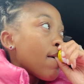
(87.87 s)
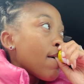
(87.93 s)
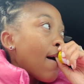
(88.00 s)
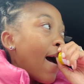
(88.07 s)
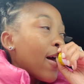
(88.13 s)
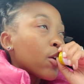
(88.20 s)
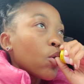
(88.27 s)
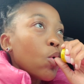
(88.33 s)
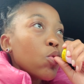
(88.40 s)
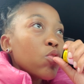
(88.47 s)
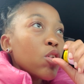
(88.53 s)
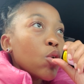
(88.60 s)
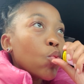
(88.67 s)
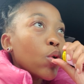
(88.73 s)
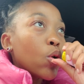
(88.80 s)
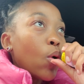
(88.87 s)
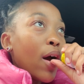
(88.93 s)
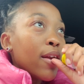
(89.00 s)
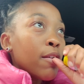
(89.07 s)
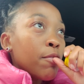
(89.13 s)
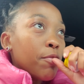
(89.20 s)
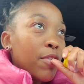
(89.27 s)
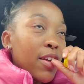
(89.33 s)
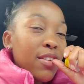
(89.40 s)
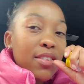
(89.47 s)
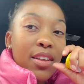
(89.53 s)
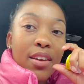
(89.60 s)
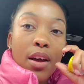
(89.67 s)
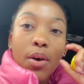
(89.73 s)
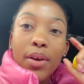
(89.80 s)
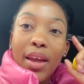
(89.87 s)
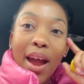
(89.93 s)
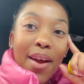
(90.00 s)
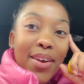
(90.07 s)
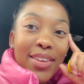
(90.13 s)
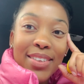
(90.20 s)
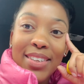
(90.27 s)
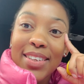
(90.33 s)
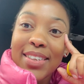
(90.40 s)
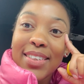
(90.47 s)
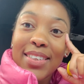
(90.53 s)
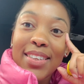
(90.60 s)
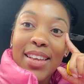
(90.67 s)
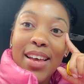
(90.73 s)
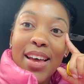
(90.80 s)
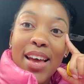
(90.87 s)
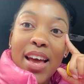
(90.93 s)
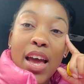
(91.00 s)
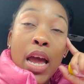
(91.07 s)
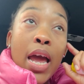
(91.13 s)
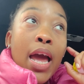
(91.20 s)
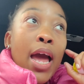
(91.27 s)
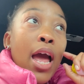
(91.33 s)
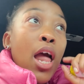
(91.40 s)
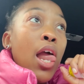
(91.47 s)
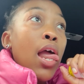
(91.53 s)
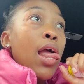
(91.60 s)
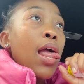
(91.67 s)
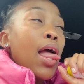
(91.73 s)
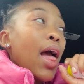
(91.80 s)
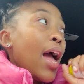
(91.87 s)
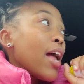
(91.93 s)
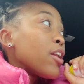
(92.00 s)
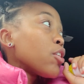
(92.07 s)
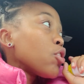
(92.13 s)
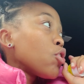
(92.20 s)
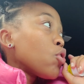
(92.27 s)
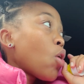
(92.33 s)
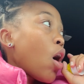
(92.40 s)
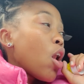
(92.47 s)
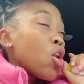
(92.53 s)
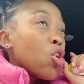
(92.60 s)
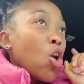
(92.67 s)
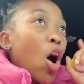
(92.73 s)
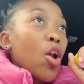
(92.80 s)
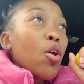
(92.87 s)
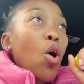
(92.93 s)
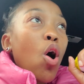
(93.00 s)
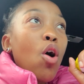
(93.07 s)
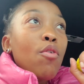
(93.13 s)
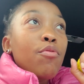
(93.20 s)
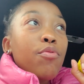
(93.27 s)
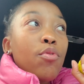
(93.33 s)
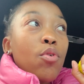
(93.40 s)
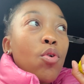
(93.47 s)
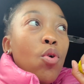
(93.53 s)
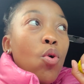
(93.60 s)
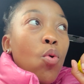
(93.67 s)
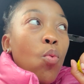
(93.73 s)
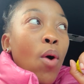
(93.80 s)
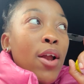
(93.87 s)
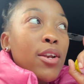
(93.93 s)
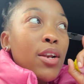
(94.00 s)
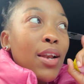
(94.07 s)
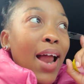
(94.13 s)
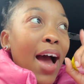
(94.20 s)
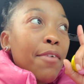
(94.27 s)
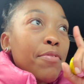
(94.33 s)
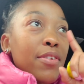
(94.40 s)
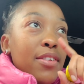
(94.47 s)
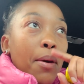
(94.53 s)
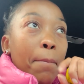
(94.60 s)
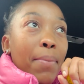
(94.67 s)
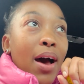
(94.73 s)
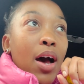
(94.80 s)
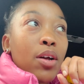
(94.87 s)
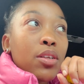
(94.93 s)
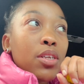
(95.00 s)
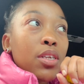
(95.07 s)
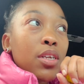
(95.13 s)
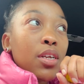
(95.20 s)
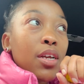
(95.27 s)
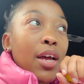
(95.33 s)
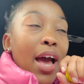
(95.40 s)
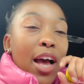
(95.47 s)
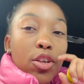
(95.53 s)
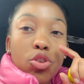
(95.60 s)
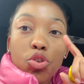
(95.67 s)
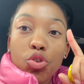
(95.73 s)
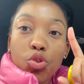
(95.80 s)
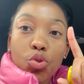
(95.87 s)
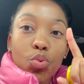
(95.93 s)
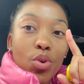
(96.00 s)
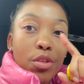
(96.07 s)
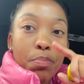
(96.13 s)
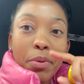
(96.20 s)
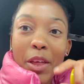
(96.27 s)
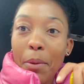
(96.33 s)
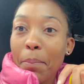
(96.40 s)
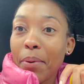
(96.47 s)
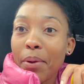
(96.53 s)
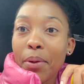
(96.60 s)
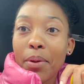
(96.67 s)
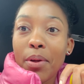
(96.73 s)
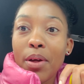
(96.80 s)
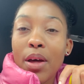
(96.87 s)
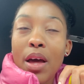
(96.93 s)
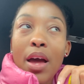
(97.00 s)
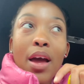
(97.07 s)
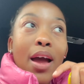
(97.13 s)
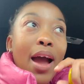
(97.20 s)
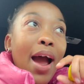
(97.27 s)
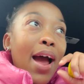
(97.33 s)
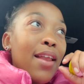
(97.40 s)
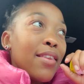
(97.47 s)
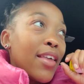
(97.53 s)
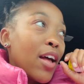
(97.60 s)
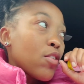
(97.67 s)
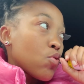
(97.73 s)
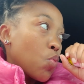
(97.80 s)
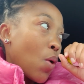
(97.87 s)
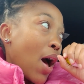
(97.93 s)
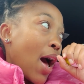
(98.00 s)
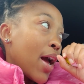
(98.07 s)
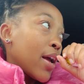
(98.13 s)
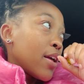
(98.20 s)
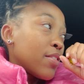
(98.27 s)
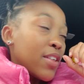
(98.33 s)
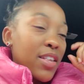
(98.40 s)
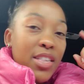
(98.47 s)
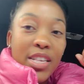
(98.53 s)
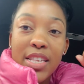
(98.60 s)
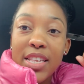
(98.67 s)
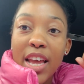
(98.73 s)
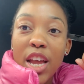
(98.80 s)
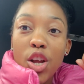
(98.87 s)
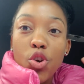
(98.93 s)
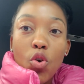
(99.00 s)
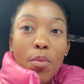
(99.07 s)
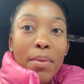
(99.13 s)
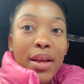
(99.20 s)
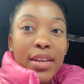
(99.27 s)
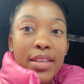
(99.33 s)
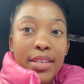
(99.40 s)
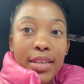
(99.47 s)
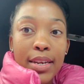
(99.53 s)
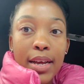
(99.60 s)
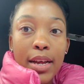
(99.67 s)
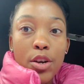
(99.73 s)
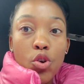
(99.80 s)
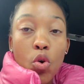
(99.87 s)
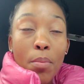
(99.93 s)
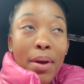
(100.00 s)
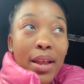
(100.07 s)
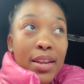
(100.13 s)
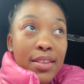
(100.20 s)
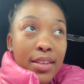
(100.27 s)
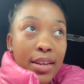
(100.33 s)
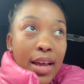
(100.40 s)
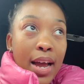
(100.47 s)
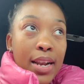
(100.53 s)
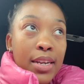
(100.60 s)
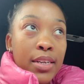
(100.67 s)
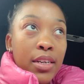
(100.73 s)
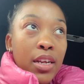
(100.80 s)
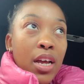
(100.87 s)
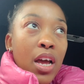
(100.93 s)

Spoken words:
I don't think we quite invest in our characters. And, you know, a lot of what life is about has to do with people. And that's why there's the saying, no man is an island.